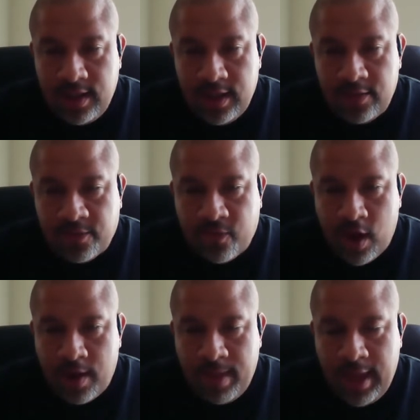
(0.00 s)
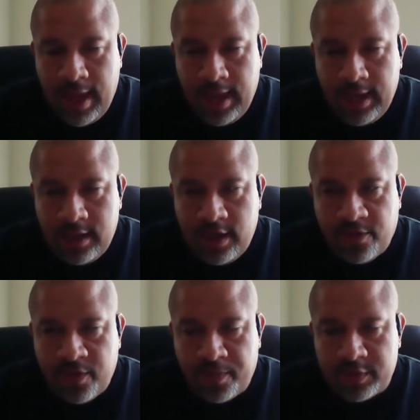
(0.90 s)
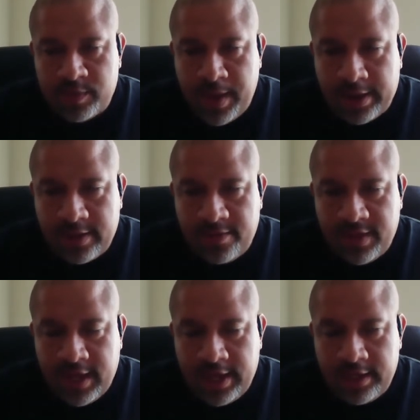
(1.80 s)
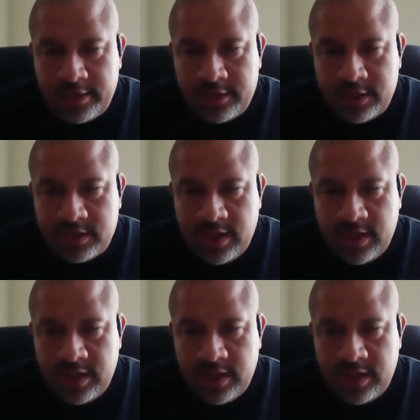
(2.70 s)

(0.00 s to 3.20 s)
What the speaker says: it from a different perspective than just